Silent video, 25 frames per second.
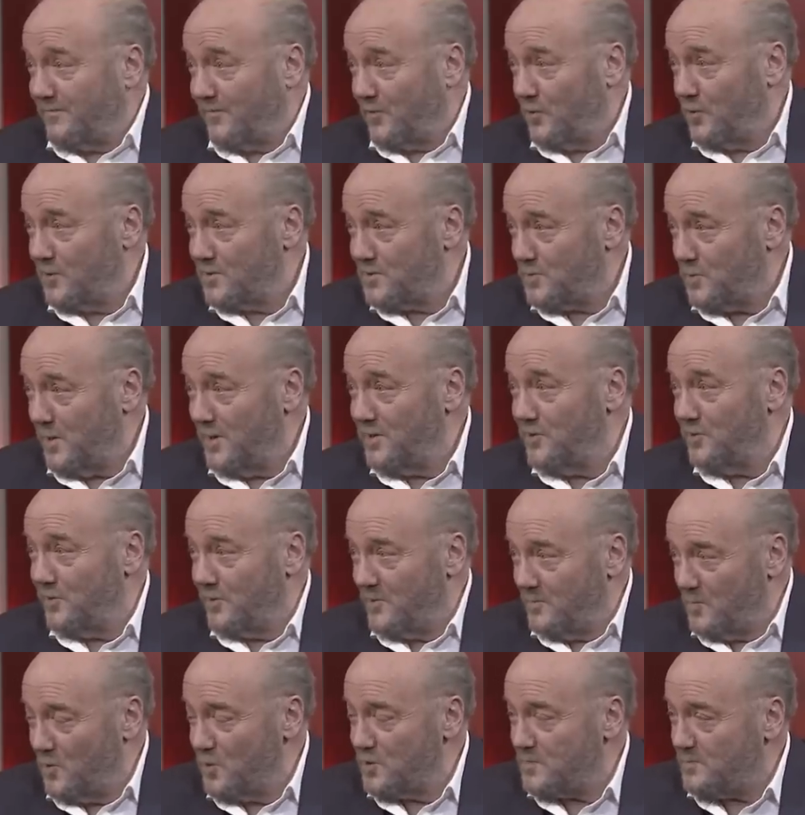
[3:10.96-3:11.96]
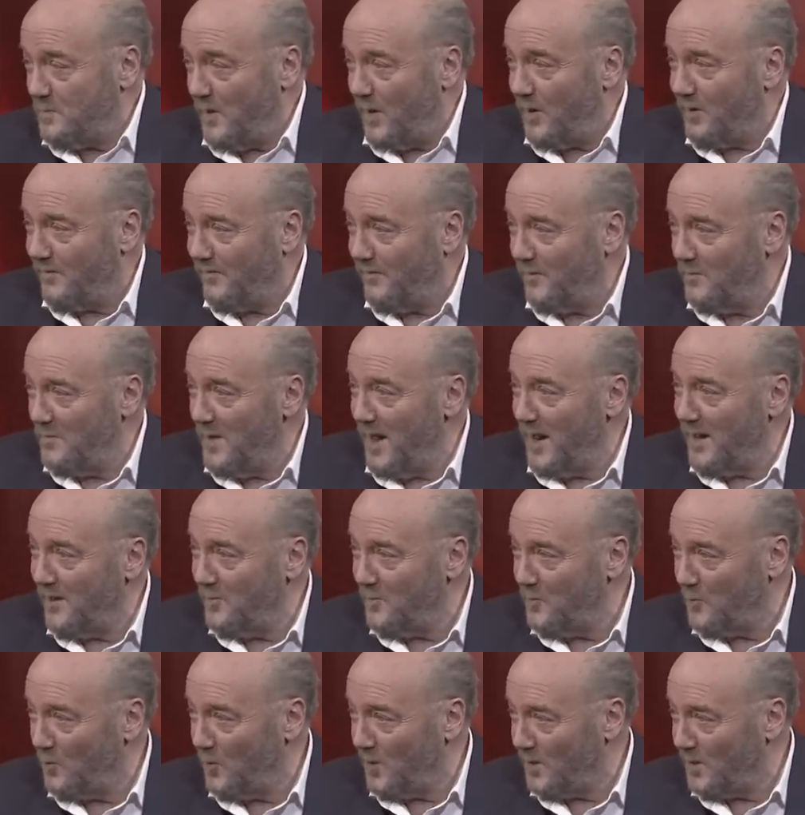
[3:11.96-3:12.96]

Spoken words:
of course, when you're the most powerful man in the